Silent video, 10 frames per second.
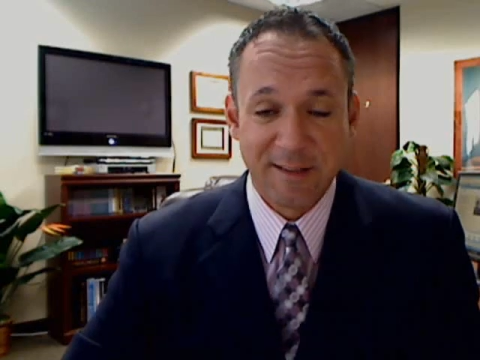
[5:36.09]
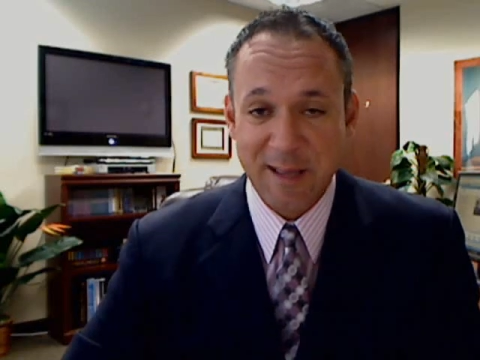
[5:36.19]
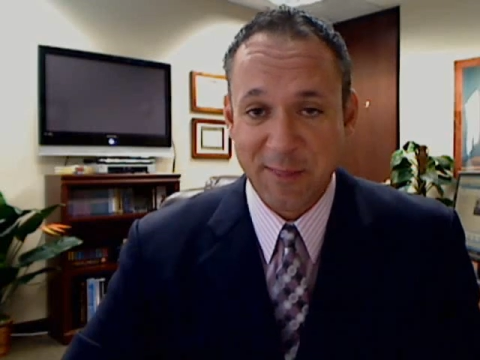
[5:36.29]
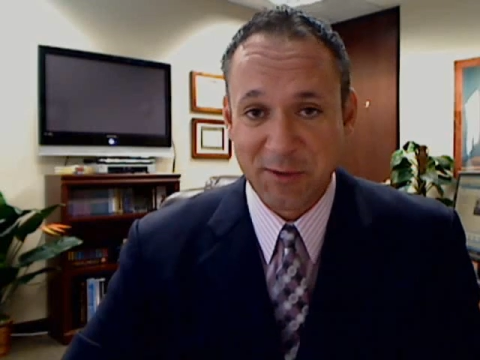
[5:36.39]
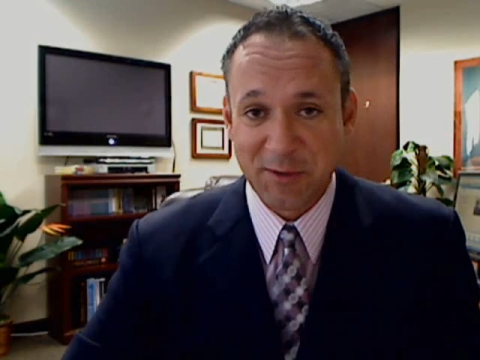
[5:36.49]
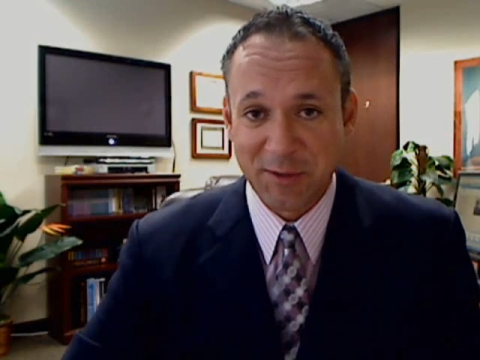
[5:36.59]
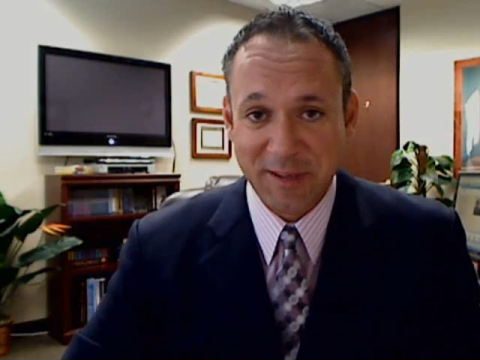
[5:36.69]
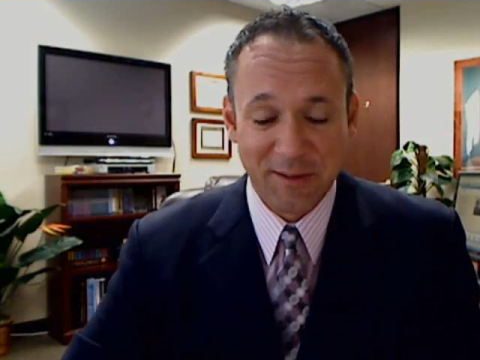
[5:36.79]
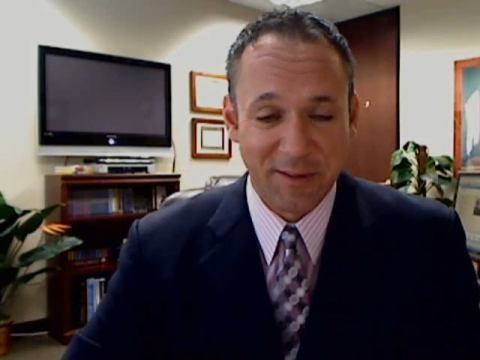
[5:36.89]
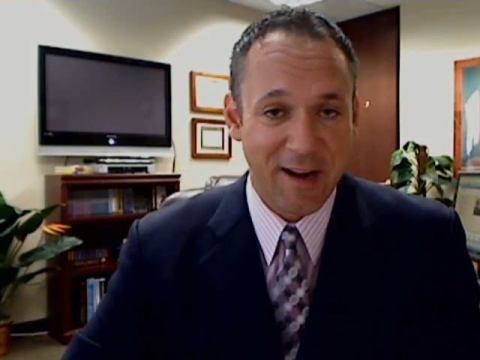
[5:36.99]
It's ethical and
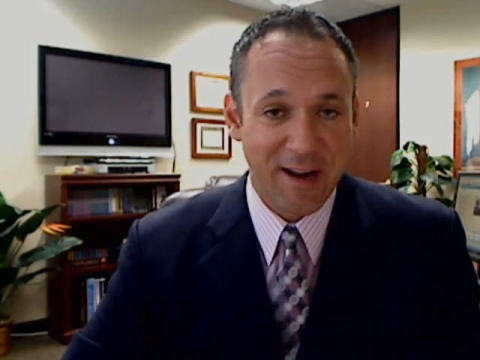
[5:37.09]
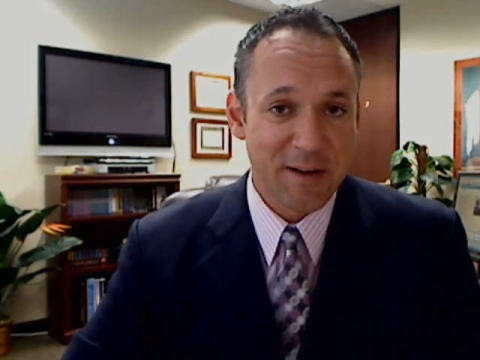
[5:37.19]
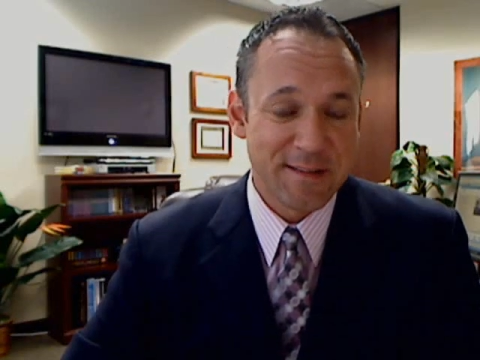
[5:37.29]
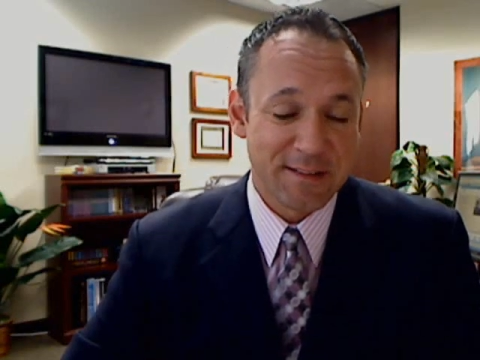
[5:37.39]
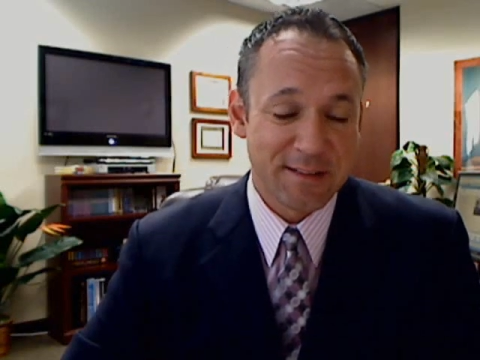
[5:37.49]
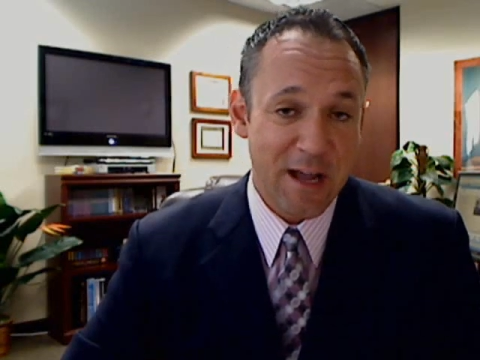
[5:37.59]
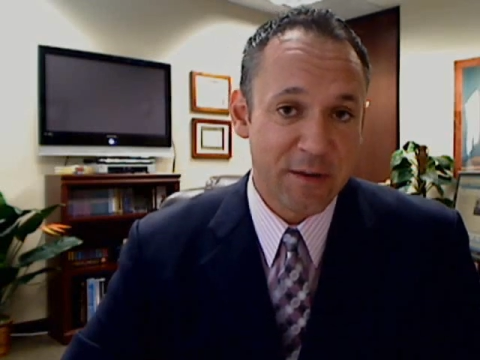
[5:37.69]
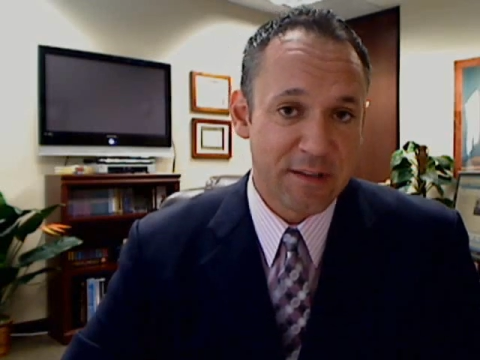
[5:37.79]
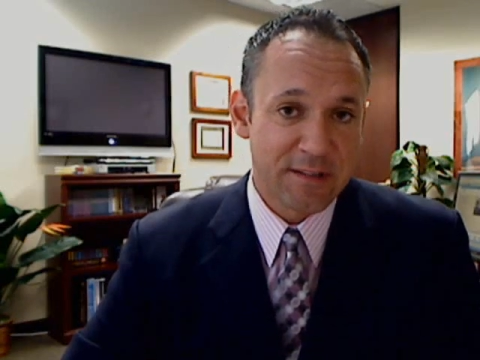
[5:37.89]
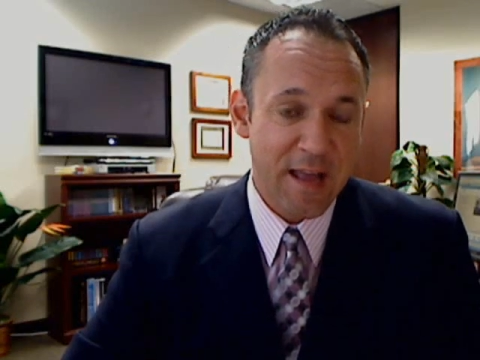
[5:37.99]
legal. The IRS is
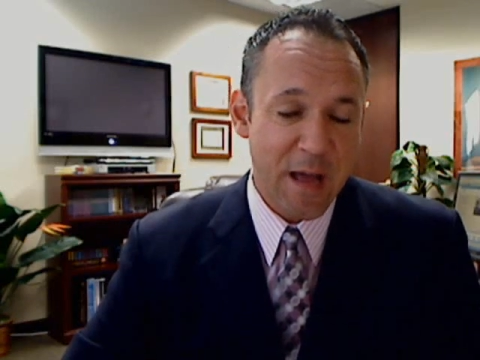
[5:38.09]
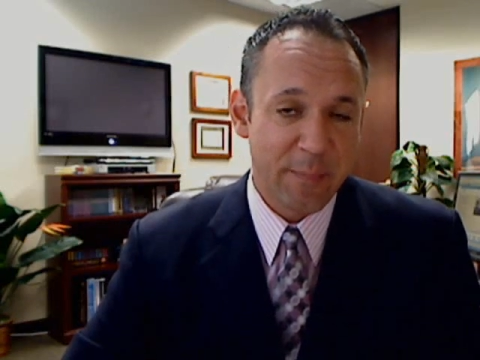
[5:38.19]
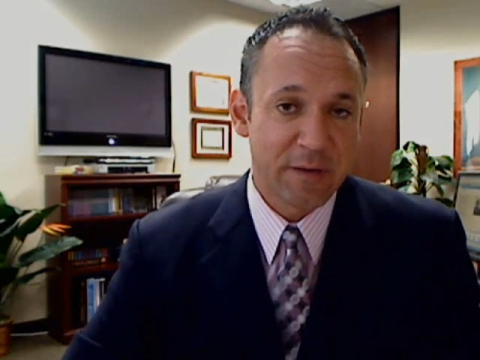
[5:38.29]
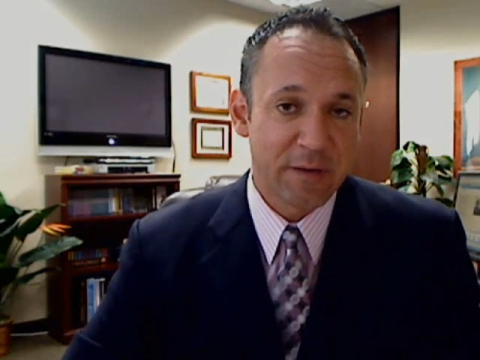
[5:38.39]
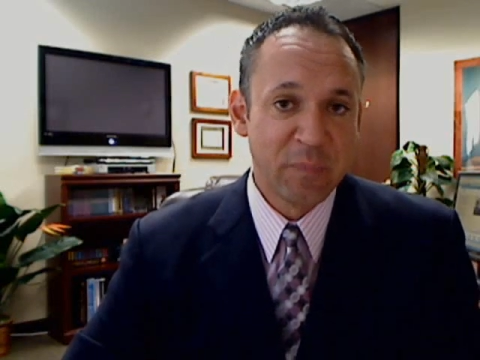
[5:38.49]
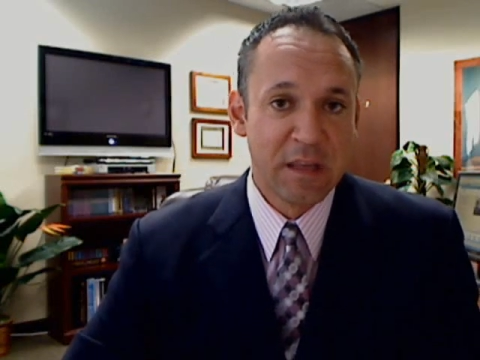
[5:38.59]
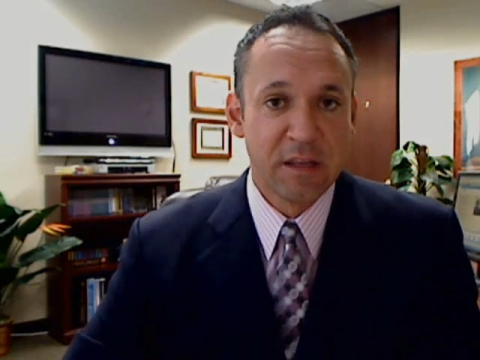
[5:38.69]
allowing this to happen.